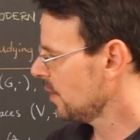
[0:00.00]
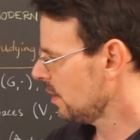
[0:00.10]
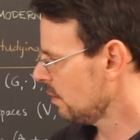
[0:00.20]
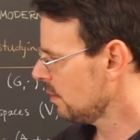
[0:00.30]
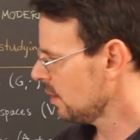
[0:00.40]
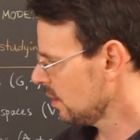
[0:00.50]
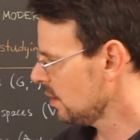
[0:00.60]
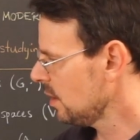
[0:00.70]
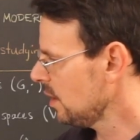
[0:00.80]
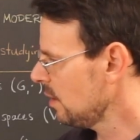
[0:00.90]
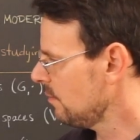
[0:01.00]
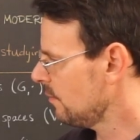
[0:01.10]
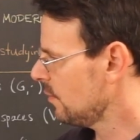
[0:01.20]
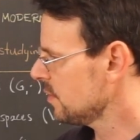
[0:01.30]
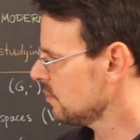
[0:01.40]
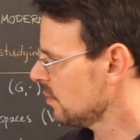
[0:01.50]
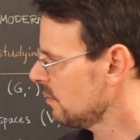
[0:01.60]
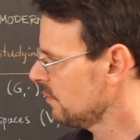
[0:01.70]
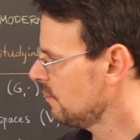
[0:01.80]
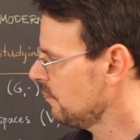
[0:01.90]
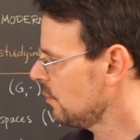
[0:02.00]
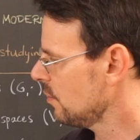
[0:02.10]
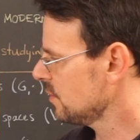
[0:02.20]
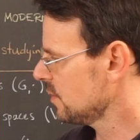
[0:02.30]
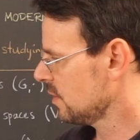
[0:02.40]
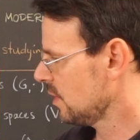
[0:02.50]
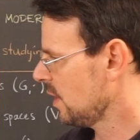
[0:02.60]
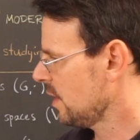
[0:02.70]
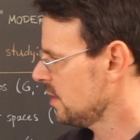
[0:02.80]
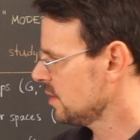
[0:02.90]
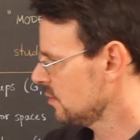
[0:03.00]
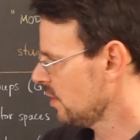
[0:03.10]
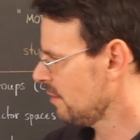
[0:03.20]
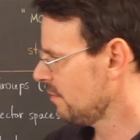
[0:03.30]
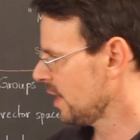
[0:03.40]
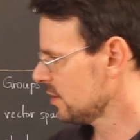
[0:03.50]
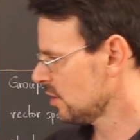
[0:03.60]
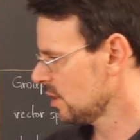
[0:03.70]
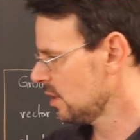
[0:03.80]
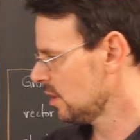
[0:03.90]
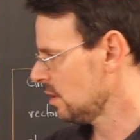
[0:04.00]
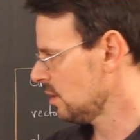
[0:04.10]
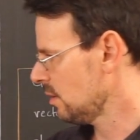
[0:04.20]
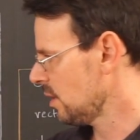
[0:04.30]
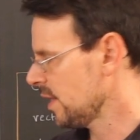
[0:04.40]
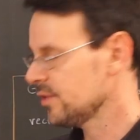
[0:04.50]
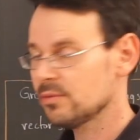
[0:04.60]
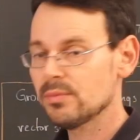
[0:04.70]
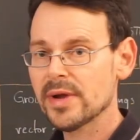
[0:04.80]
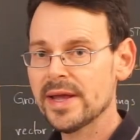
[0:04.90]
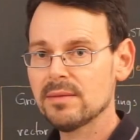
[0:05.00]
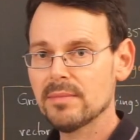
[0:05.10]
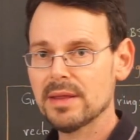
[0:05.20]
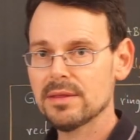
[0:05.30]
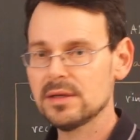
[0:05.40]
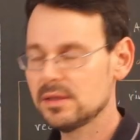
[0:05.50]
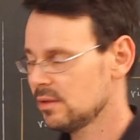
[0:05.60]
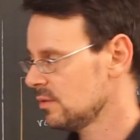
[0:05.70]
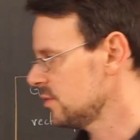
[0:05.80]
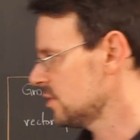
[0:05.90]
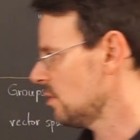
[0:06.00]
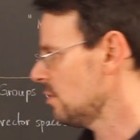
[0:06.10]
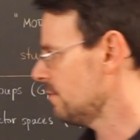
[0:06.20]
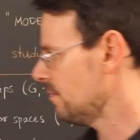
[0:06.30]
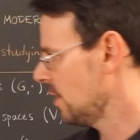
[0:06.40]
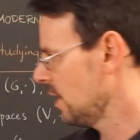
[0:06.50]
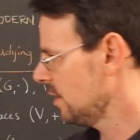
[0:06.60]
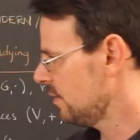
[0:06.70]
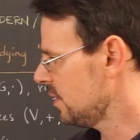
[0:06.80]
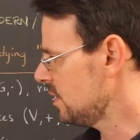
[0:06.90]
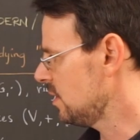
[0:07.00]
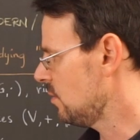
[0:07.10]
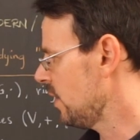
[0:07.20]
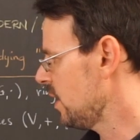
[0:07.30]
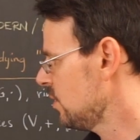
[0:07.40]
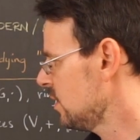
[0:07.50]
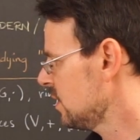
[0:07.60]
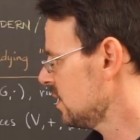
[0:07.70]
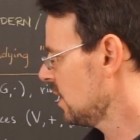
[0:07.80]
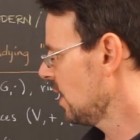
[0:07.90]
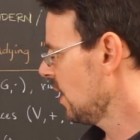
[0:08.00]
I think he was one of the first guys to have actually an algebraic method to solve these equations.